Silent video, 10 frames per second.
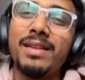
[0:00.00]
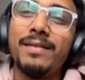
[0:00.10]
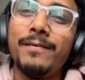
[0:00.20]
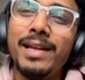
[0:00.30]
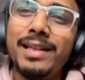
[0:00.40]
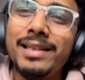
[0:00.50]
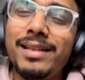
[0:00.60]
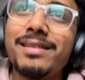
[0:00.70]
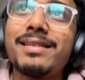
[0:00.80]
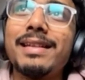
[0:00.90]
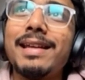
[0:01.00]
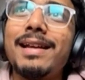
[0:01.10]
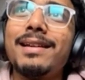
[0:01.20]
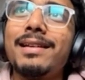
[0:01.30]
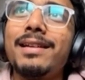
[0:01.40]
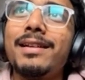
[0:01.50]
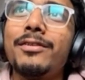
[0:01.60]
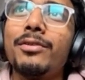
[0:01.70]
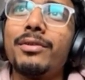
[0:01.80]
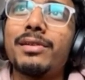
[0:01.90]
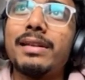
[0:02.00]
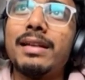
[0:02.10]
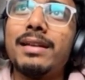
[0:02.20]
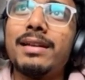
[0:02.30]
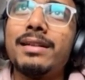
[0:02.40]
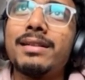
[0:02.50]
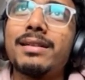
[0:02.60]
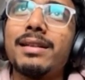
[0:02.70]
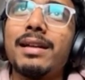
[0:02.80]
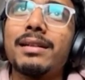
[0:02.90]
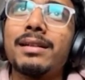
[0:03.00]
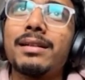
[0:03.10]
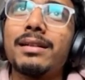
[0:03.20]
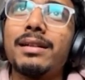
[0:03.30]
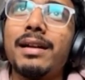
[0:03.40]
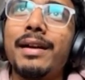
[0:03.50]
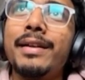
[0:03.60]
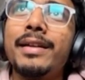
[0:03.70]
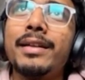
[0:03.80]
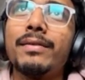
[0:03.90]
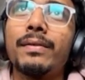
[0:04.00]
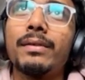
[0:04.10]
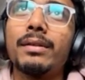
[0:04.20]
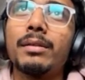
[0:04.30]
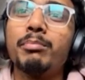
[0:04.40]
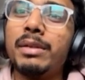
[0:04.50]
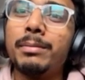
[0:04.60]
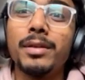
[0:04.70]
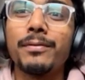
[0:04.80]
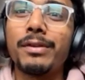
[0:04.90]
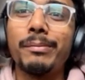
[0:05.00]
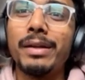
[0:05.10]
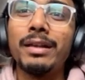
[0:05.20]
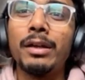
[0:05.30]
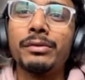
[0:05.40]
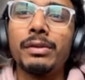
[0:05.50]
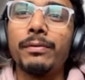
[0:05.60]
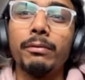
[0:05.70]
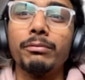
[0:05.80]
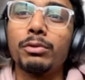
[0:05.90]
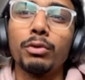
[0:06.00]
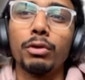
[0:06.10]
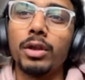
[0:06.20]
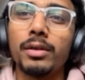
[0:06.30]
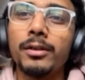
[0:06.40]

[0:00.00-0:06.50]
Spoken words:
Well, in the CRA, you know, CRA is like hiring people from Dalhousie from Sola.